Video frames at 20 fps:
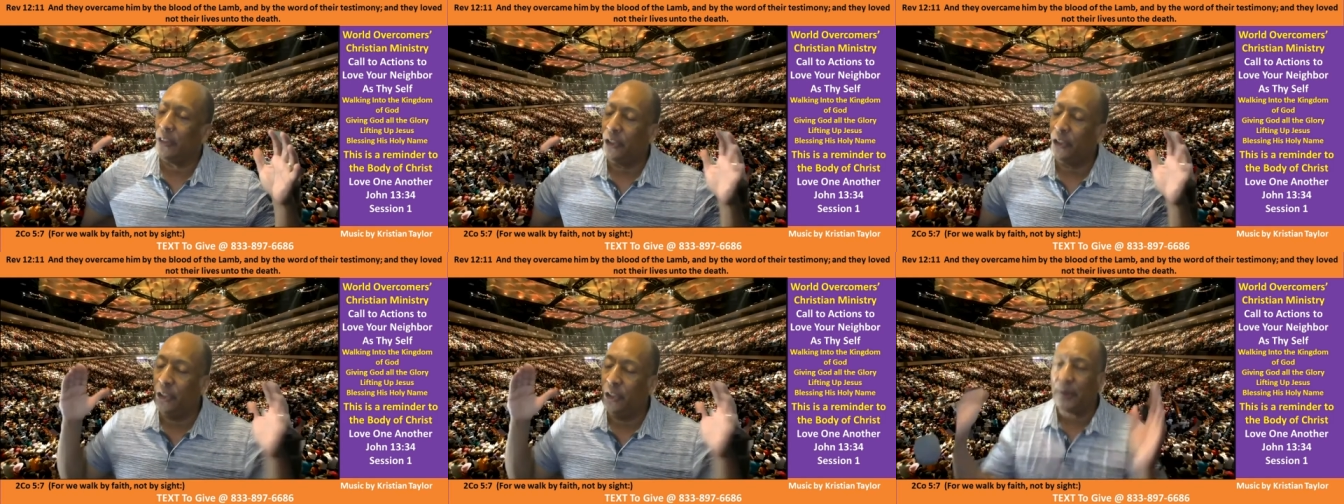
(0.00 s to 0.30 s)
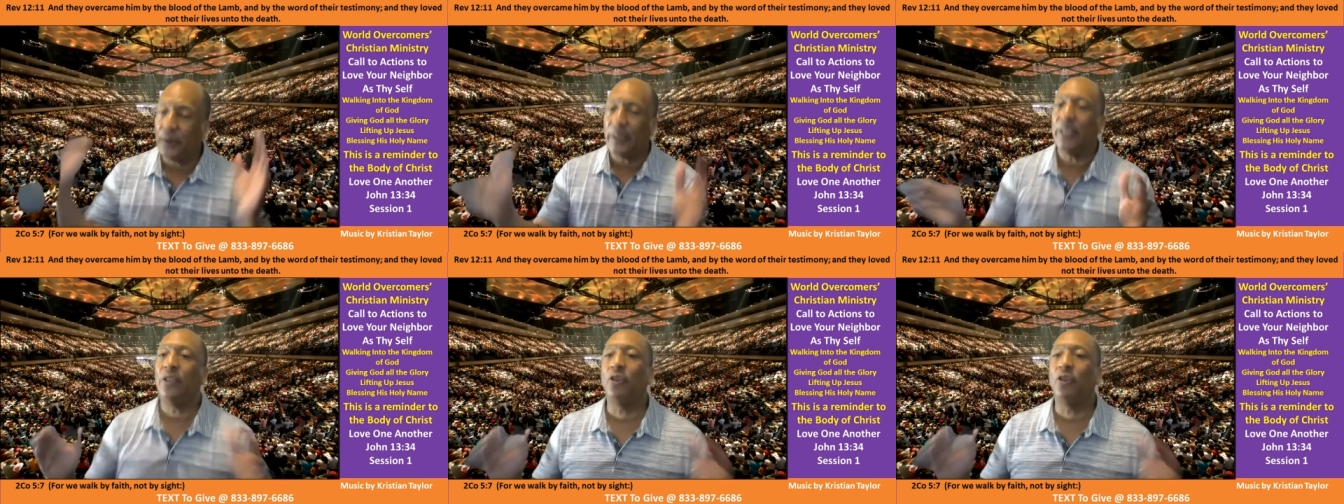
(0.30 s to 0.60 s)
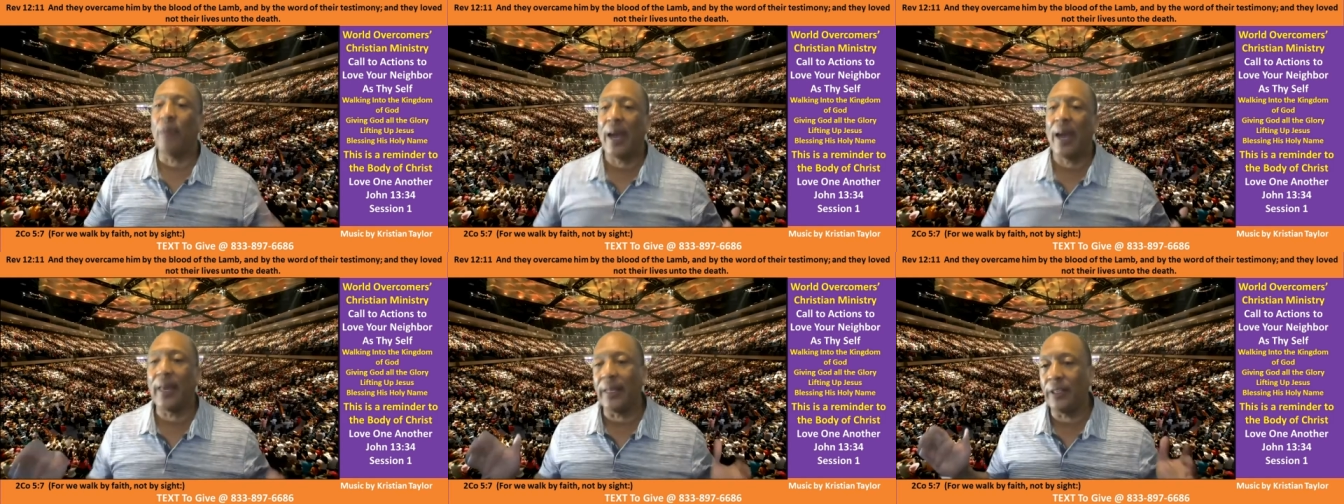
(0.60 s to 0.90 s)
you can
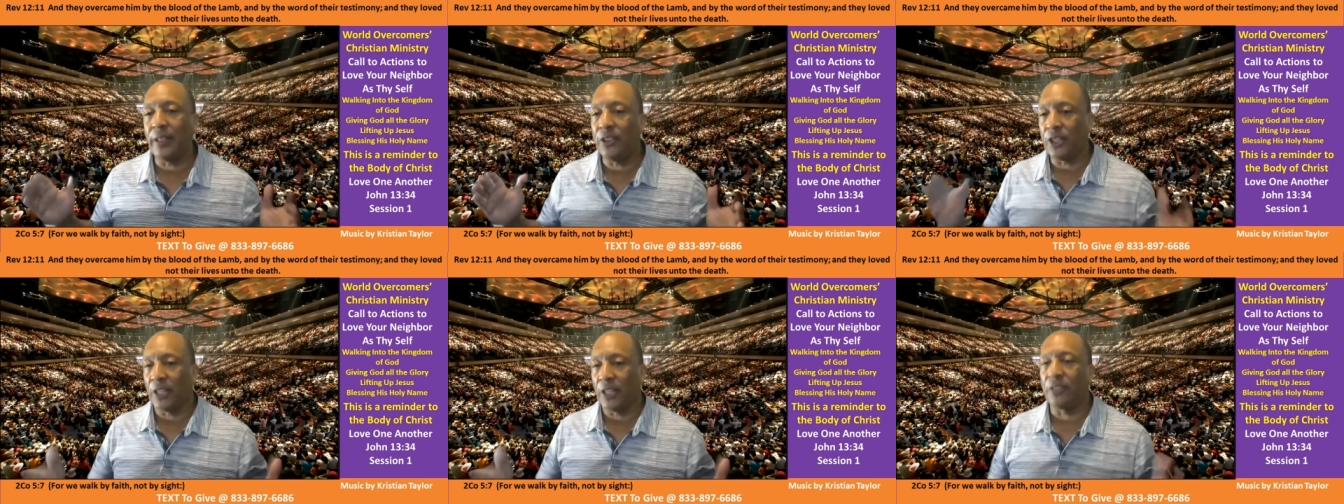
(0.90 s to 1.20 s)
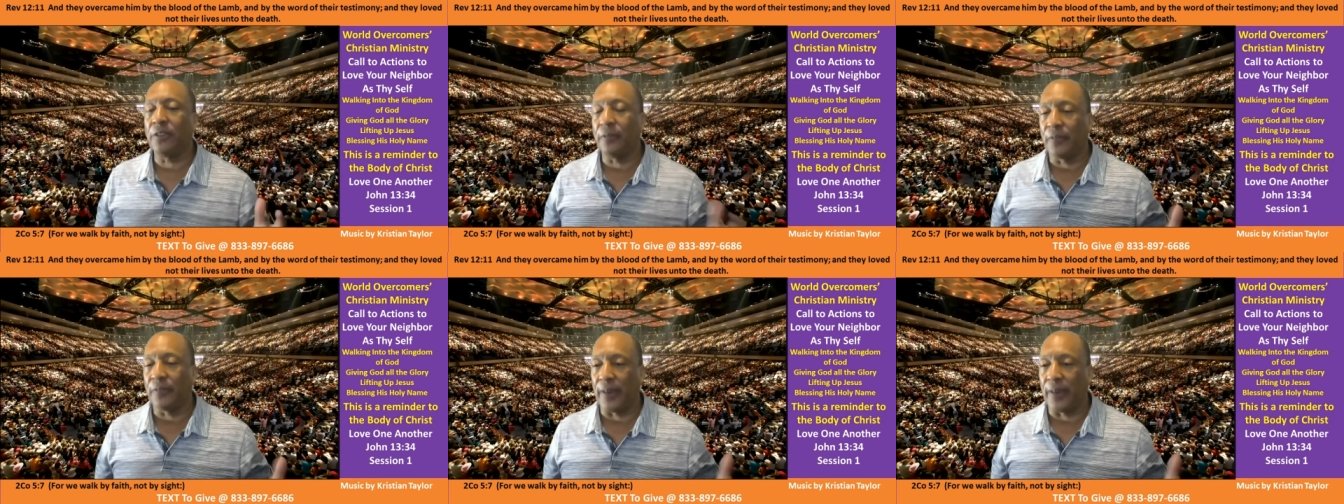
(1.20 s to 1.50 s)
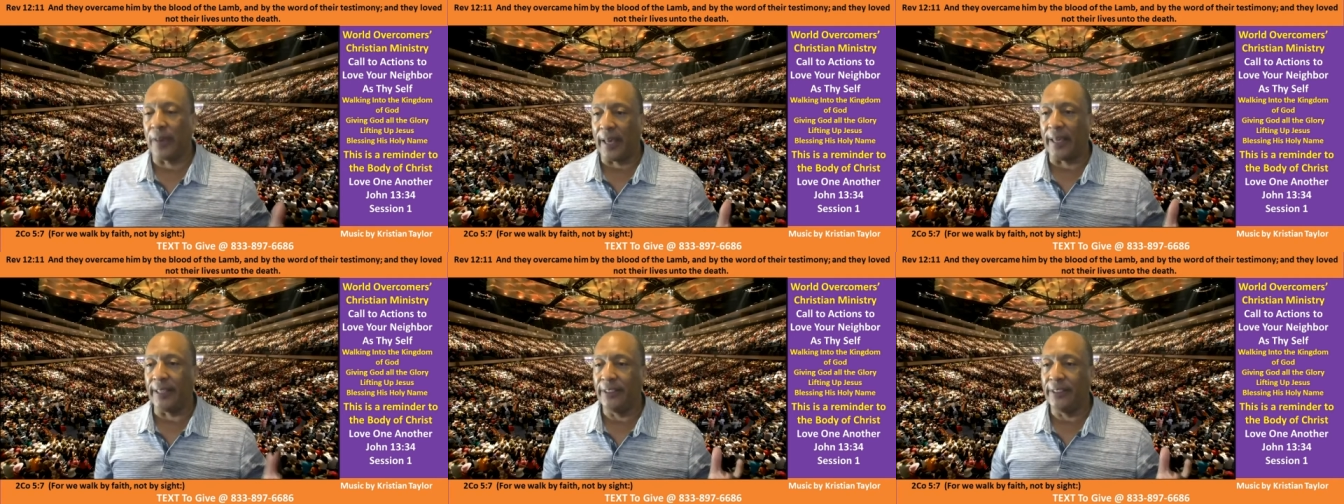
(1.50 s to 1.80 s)
try to
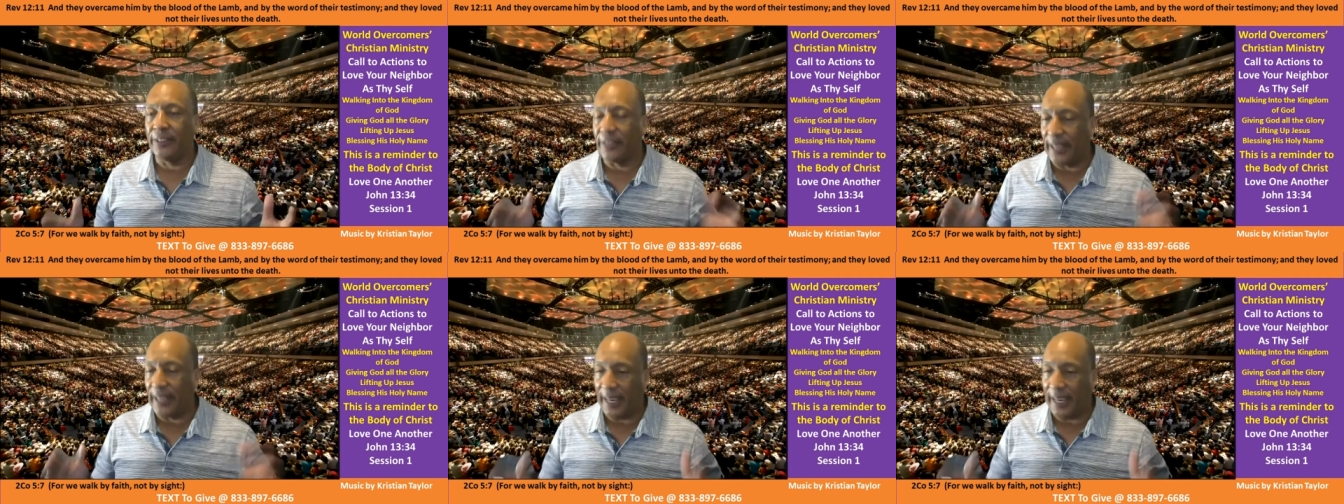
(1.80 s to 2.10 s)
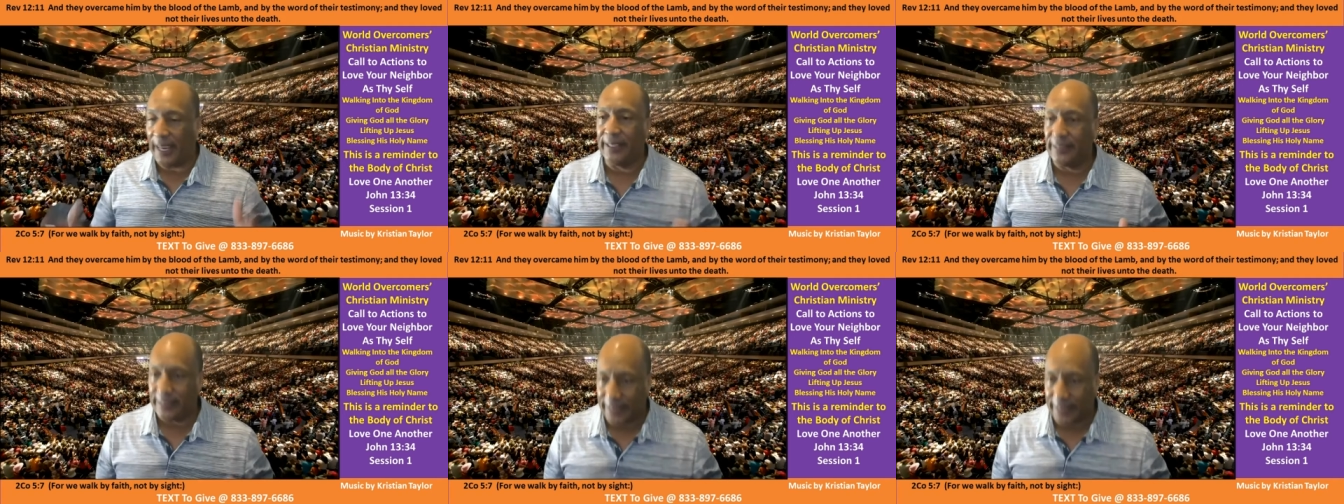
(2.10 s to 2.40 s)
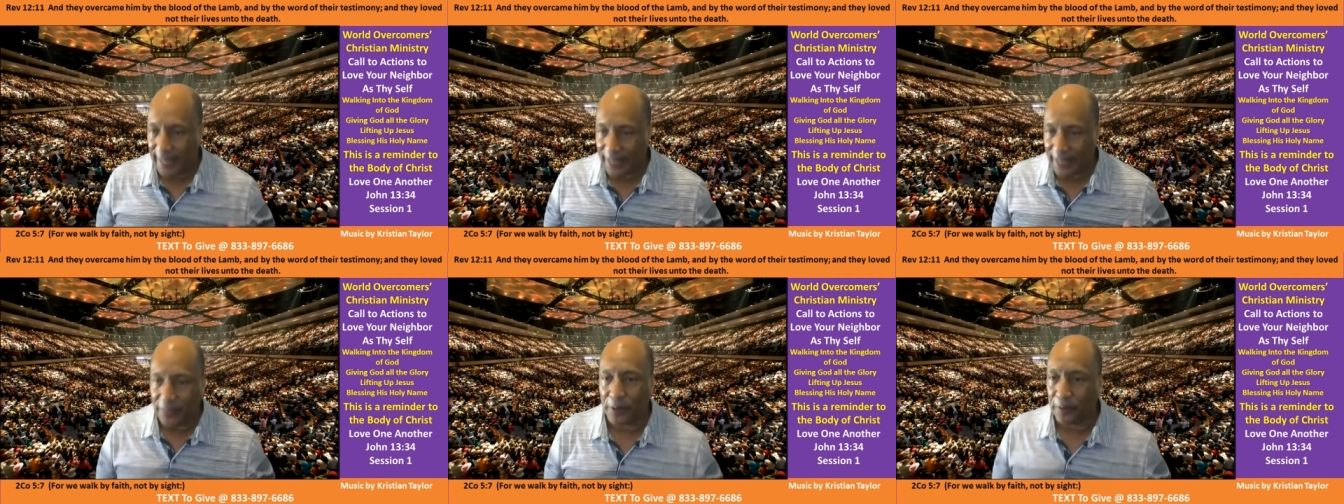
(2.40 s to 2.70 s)
justify things
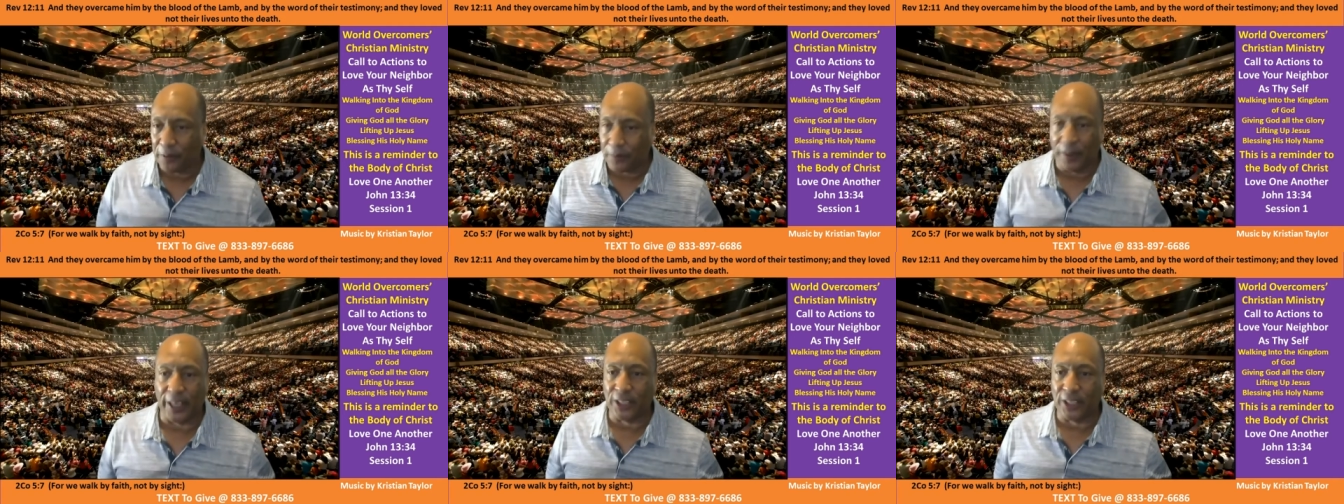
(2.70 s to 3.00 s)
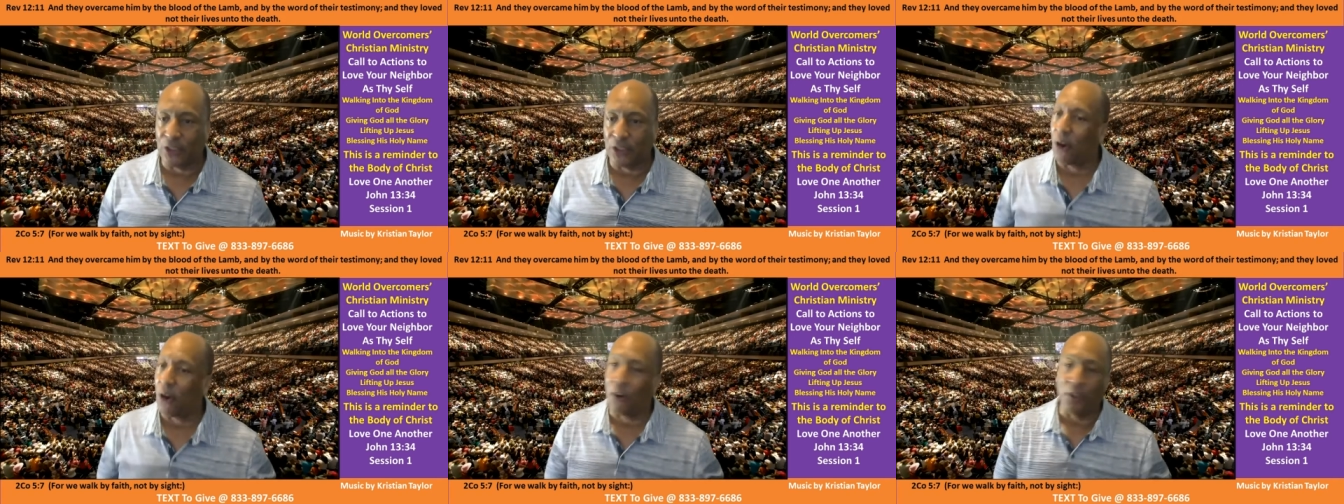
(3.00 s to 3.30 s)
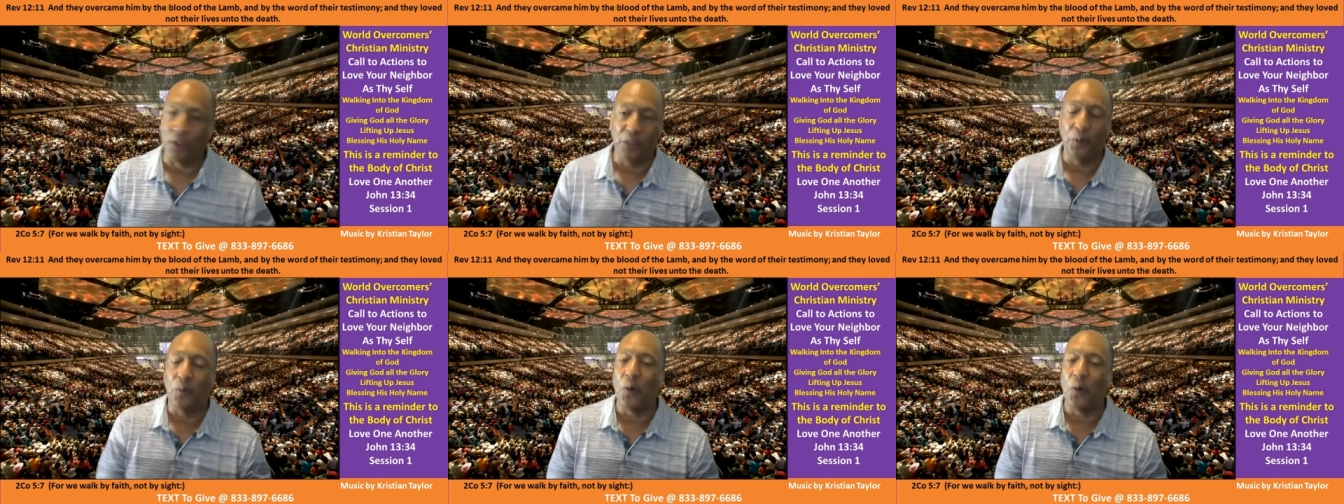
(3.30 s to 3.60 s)
in the flesh
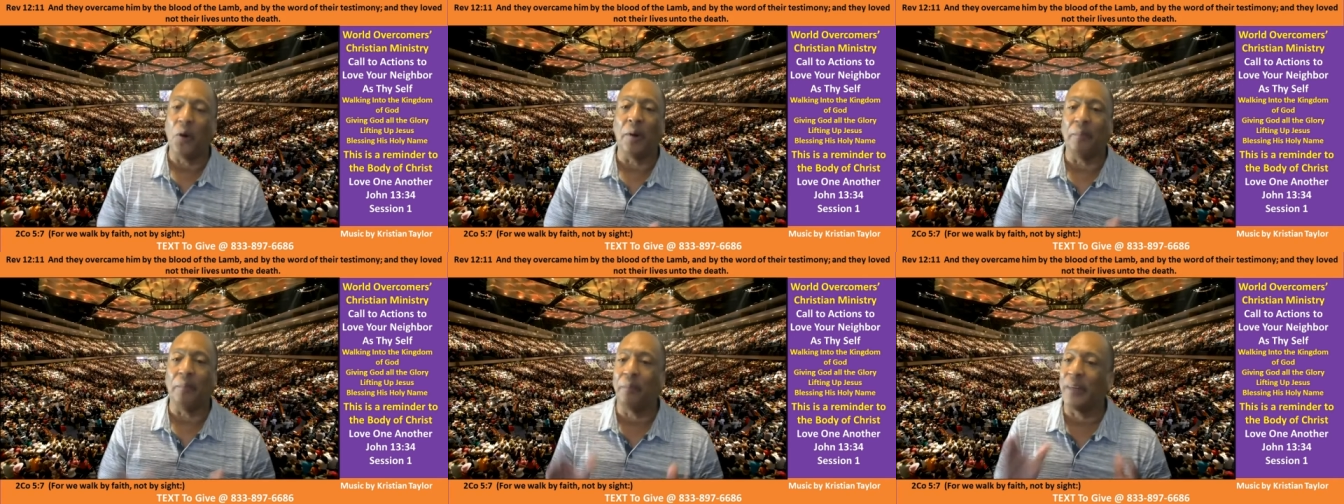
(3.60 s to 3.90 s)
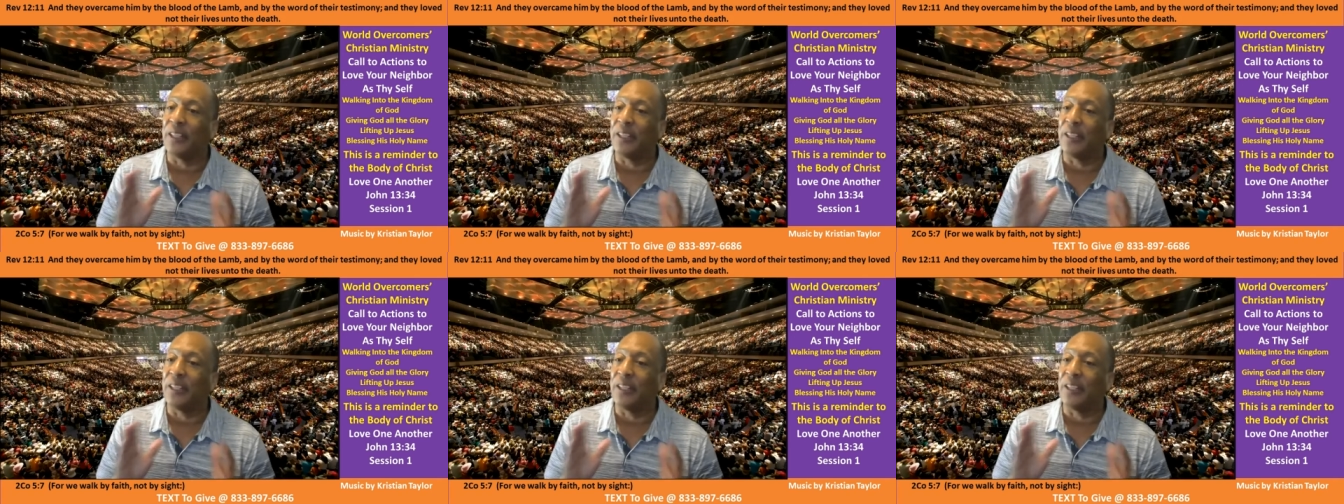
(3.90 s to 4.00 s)
all you want,